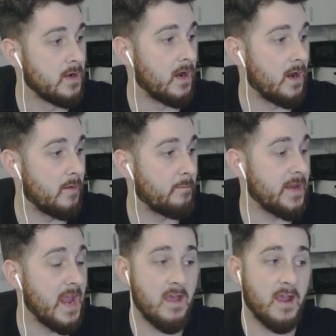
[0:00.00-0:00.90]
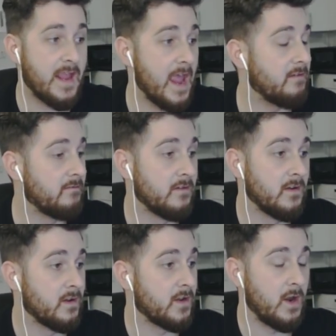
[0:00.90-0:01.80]
Um, but yeah, again,
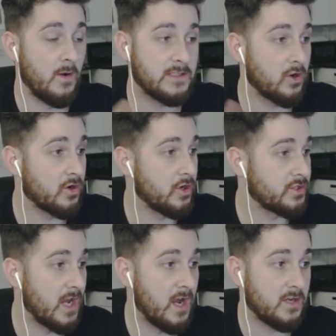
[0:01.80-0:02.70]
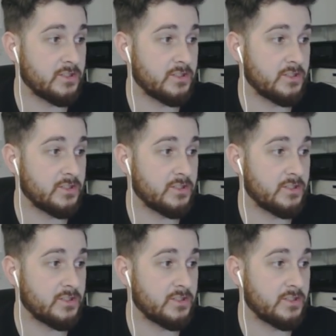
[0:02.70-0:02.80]
you know, he's got good touch.